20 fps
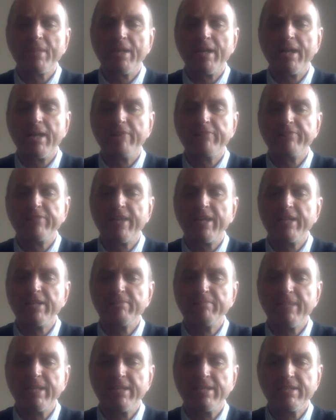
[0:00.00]
I had finally
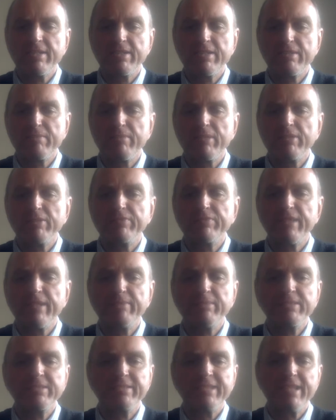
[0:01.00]
made it to the most
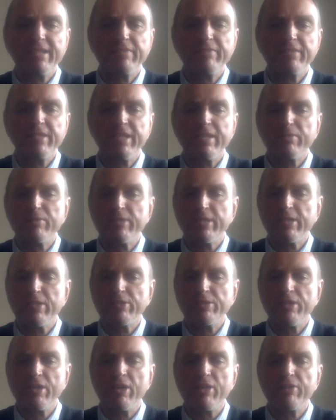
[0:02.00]
famous den of iniquity
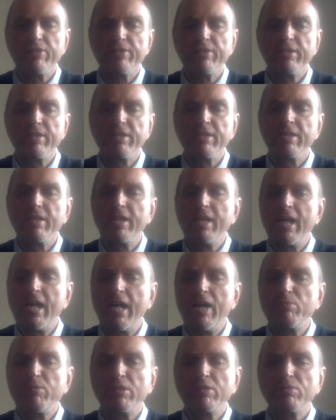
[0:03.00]
on earth.
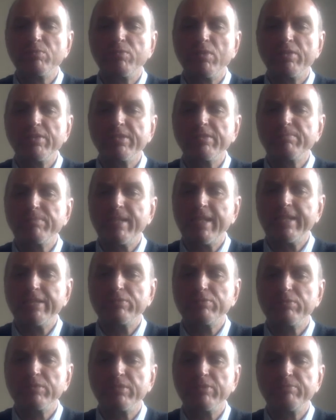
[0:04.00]
I wondered what this
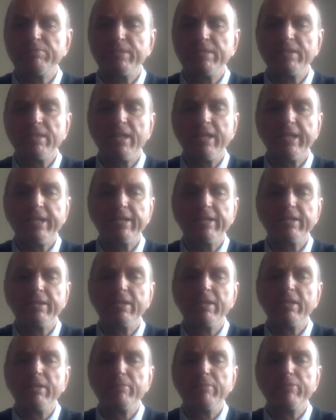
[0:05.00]
place would have been like
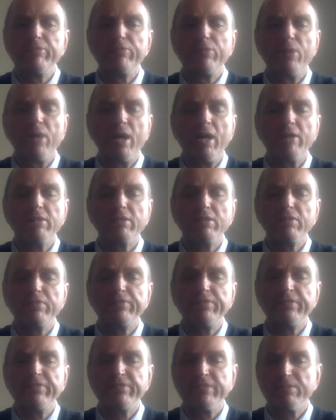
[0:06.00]
before Article
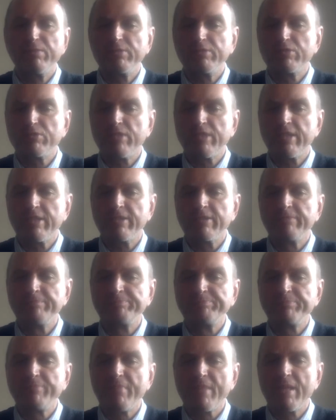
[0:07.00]
50 was triggered
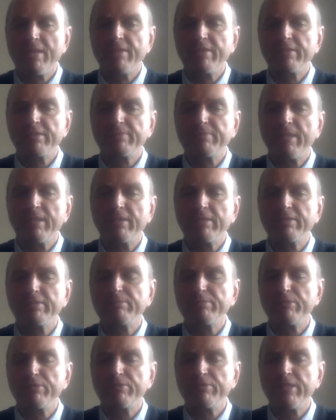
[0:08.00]
and the smugglers
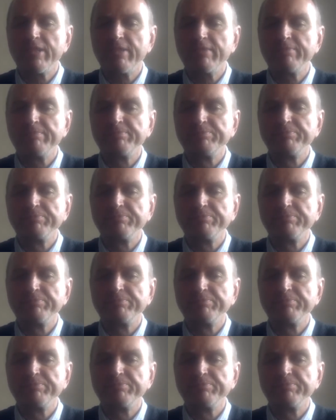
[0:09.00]
moved in.